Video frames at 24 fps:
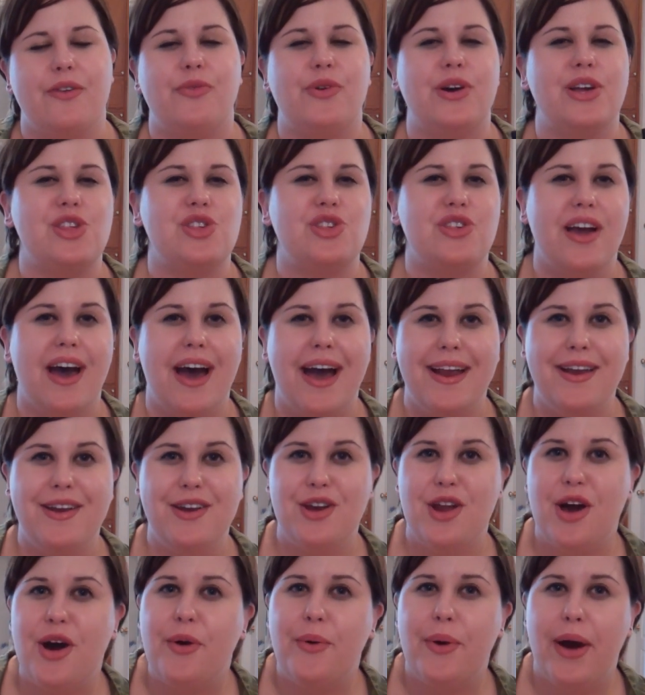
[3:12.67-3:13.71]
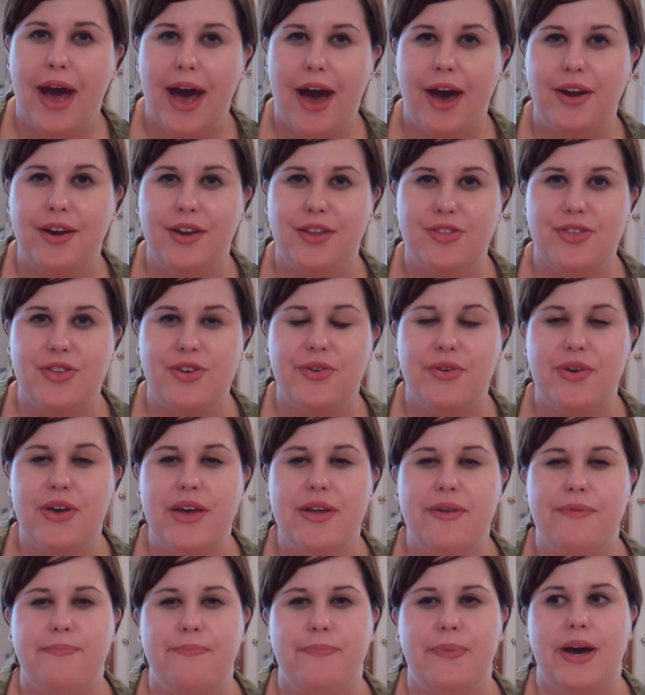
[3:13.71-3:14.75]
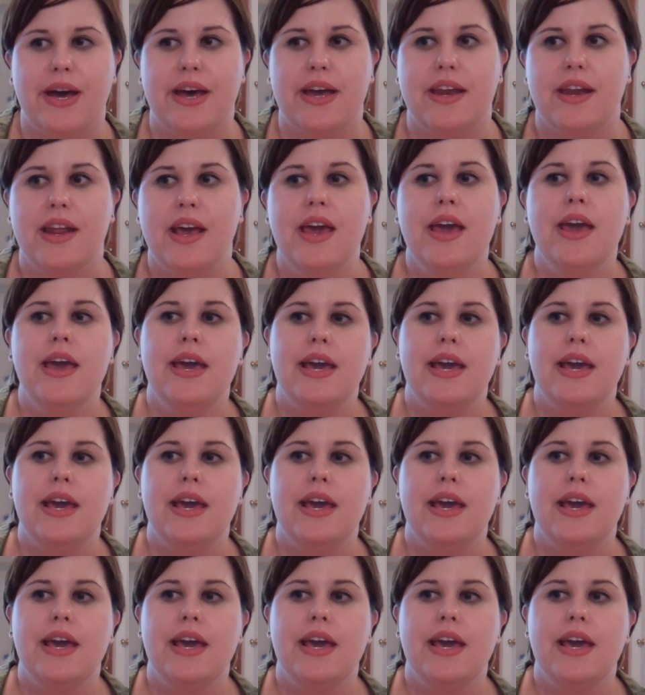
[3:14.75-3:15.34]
which I know how to do it, but